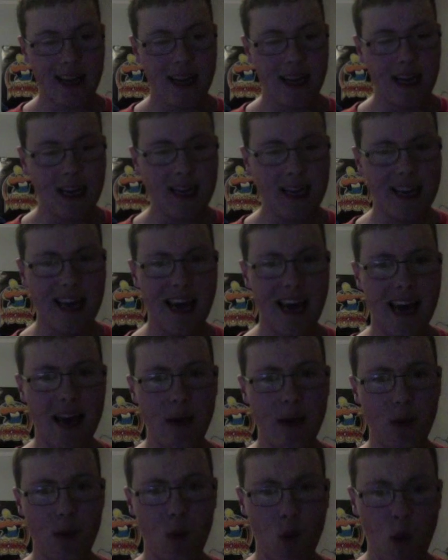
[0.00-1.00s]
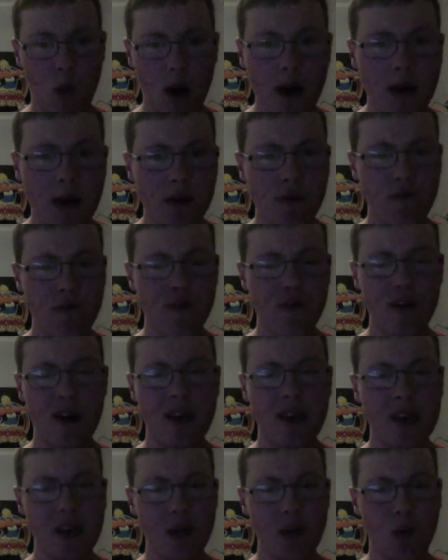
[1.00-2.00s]
he had one
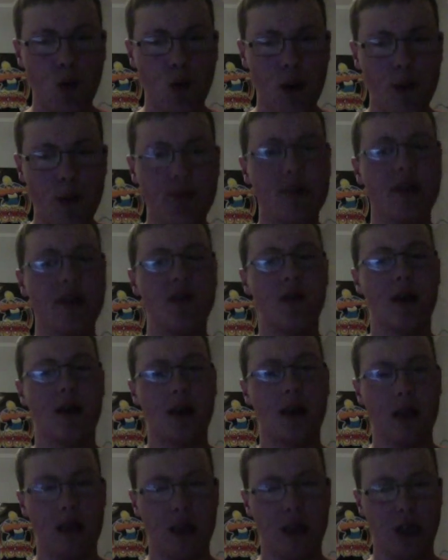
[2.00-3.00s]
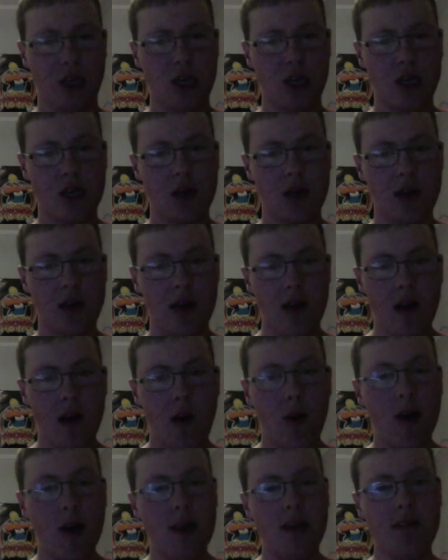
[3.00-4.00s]
final weapon to unleash.
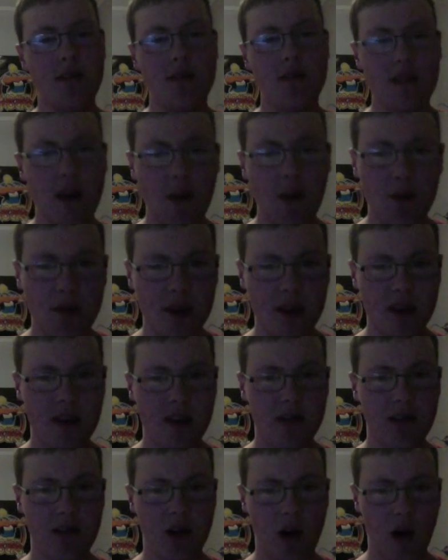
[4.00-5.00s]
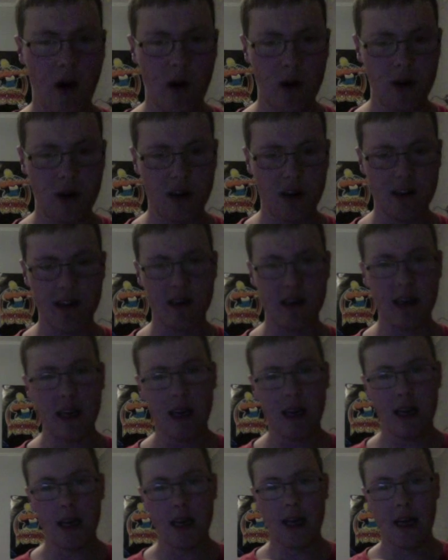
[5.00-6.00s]
When he stopped his heart,
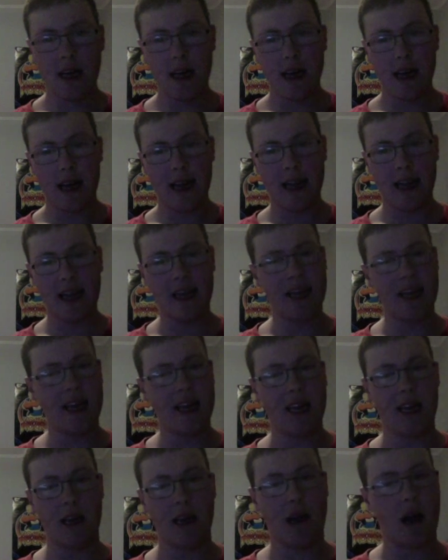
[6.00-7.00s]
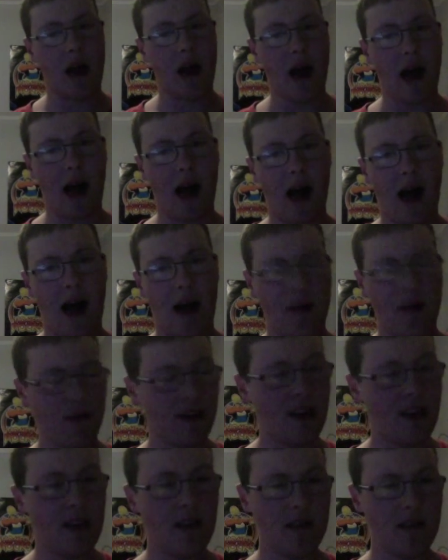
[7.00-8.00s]
I think
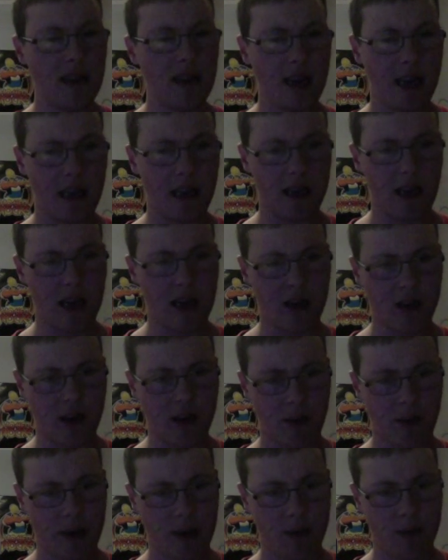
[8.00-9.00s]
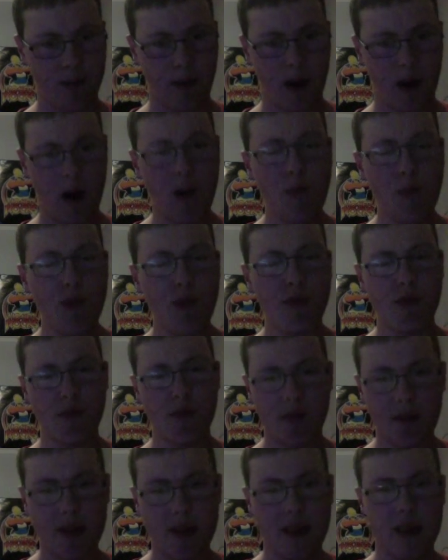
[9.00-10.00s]
it is an atomic bomb.
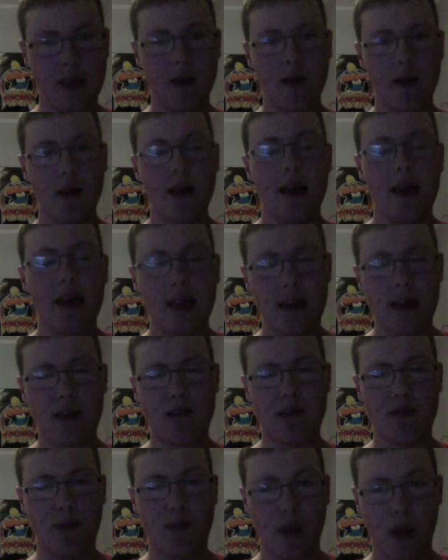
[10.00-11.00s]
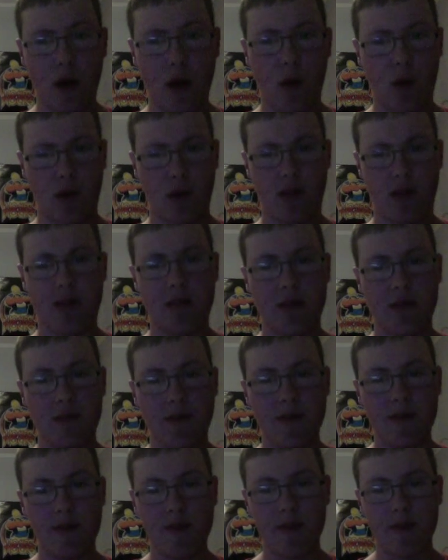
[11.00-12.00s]
It explodes.
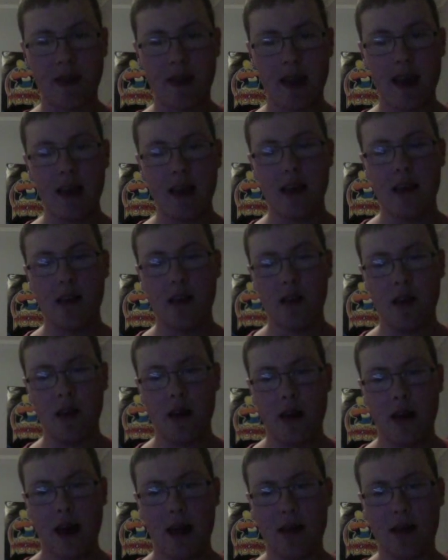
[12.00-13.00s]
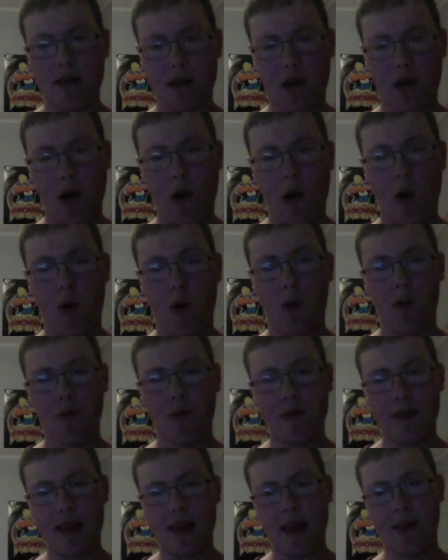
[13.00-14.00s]
So
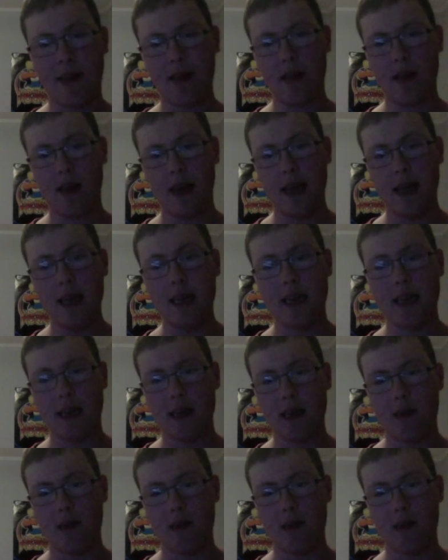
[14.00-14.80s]
at the end,